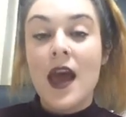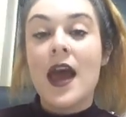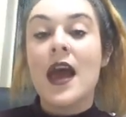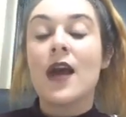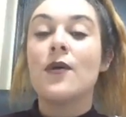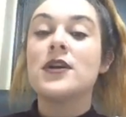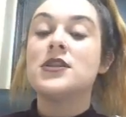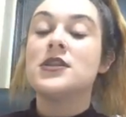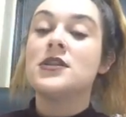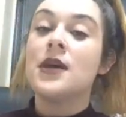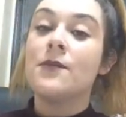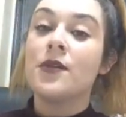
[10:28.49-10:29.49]
And
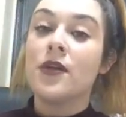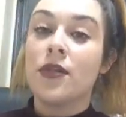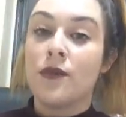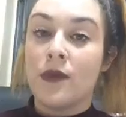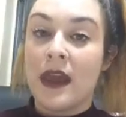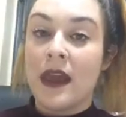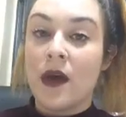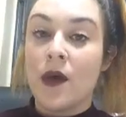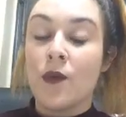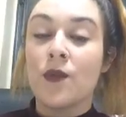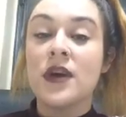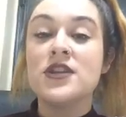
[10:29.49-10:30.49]
question number 3,
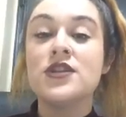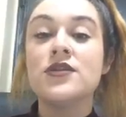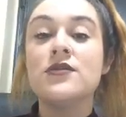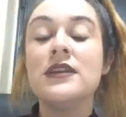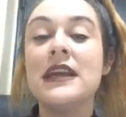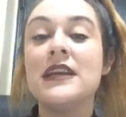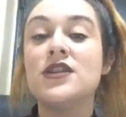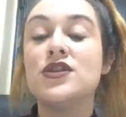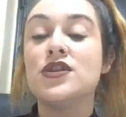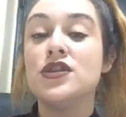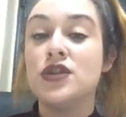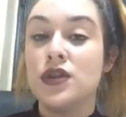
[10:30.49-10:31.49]
what do you need
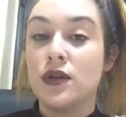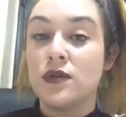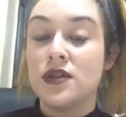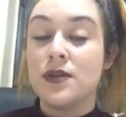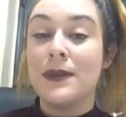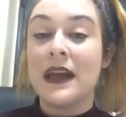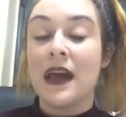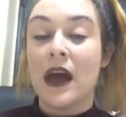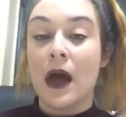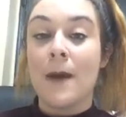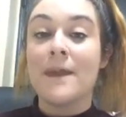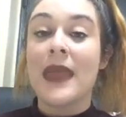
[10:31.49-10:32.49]
to do to
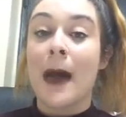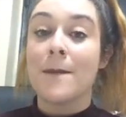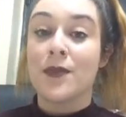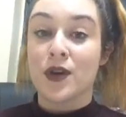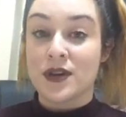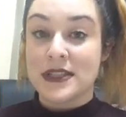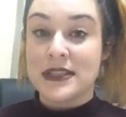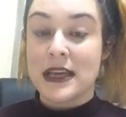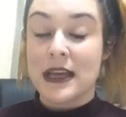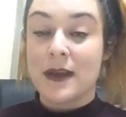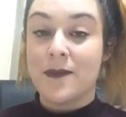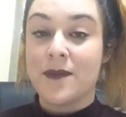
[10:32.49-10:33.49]
become that
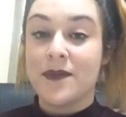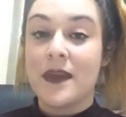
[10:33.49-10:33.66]
person?